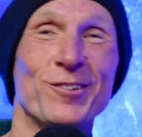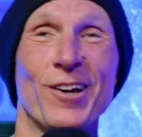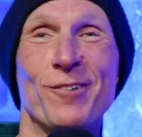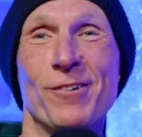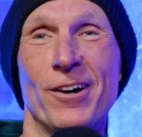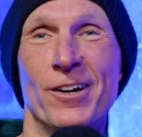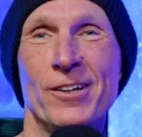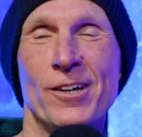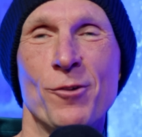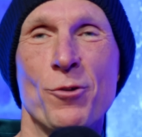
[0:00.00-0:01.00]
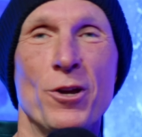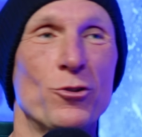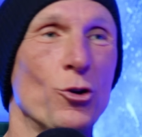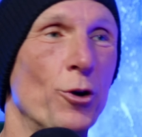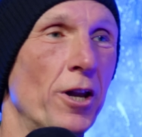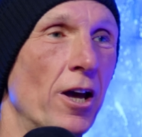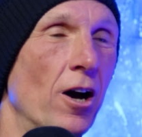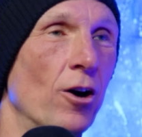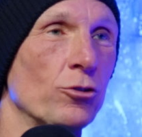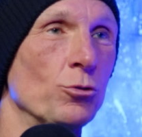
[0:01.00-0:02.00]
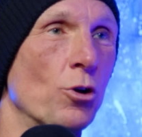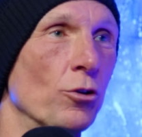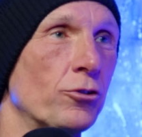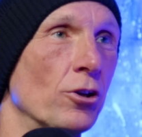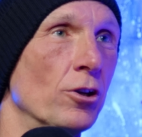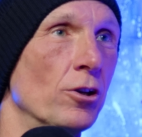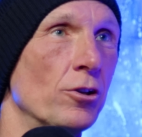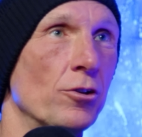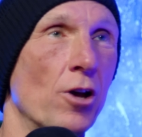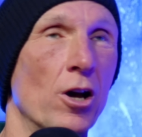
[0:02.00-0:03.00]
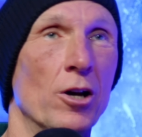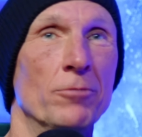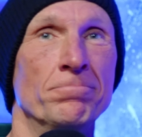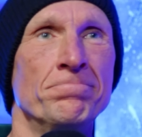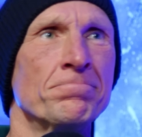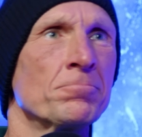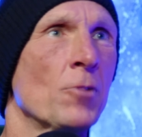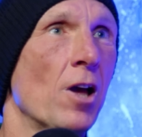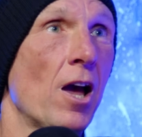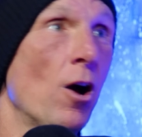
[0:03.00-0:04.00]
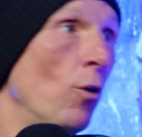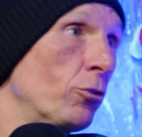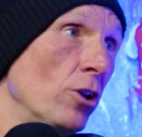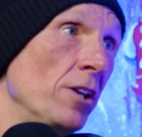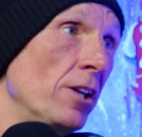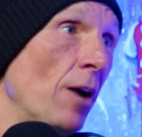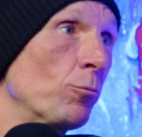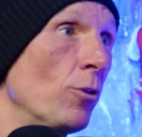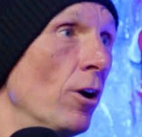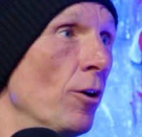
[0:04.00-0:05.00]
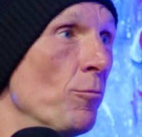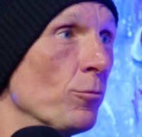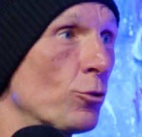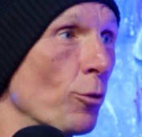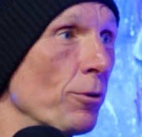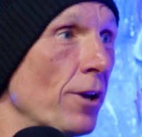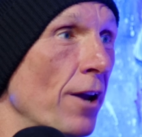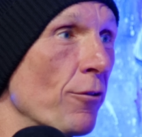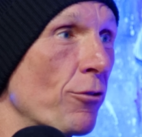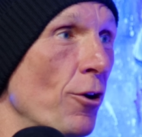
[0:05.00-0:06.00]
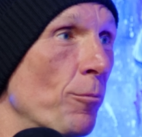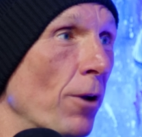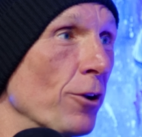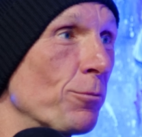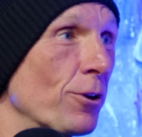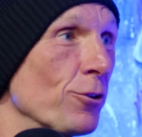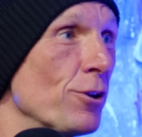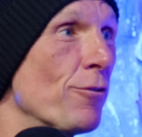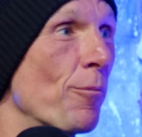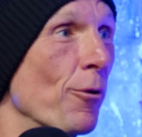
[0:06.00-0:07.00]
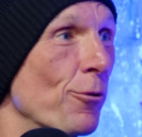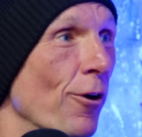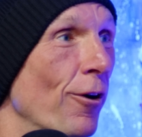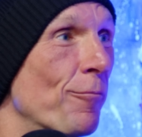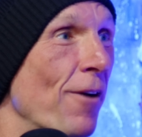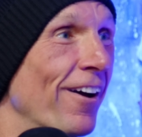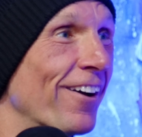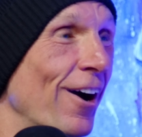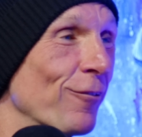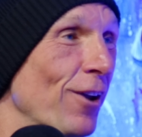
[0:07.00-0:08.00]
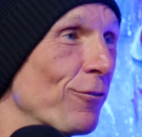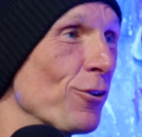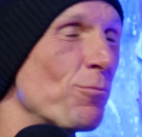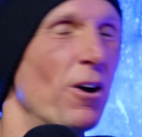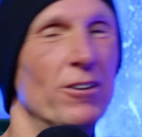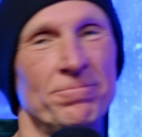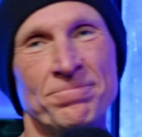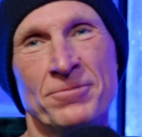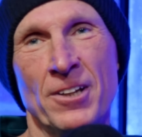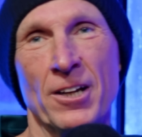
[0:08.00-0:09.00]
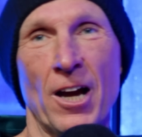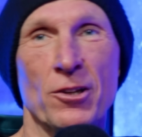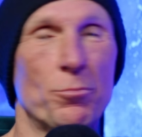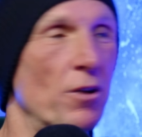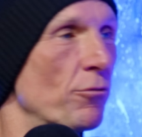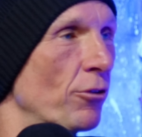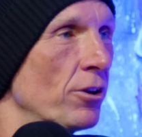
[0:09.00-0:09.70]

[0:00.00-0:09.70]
So uh, we enjoyed it. Arsenal got to. Um, obviously ended up um, dropping down to third place because Liverpool got a better goal average yeah, it's, it's, against Brentford.